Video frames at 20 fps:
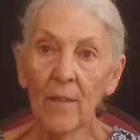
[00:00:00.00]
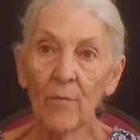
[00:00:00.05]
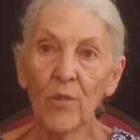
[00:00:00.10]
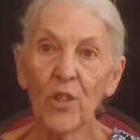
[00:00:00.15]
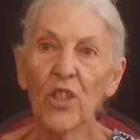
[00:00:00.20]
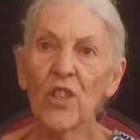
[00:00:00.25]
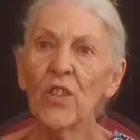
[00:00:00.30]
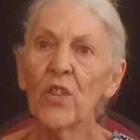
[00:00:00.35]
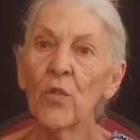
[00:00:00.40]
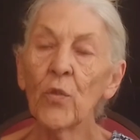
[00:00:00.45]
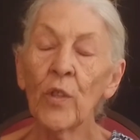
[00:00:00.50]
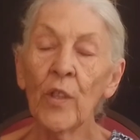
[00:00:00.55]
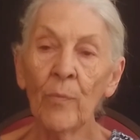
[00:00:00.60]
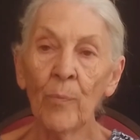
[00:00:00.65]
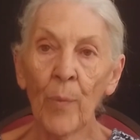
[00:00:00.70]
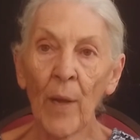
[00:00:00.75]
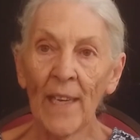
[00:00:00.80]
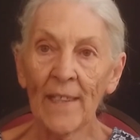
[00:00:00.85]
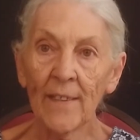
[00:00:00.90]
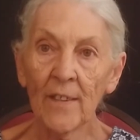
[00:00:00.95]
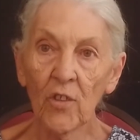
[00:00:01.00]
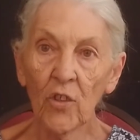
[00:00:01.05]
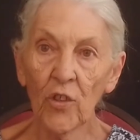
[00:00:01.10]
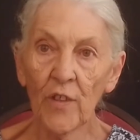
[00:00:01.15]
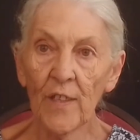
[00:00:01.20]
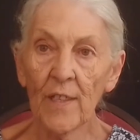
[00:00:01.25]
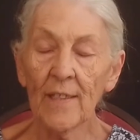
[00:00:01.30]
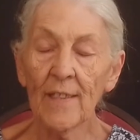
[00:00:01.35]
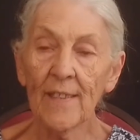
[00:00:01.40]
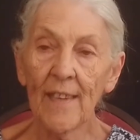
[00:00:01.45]
just sort of based
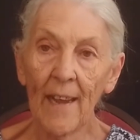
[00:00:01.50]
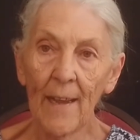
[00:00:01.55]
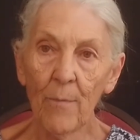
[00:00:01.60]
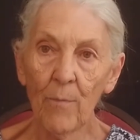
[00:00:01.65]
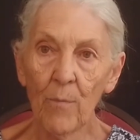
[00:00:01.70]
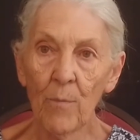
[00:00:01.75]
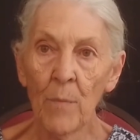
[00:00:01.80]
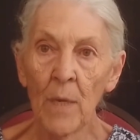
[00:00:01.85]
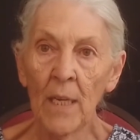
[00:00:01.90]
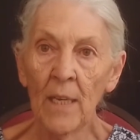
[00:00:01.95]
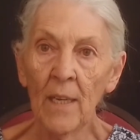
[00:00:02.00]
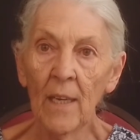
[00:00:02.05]
on the same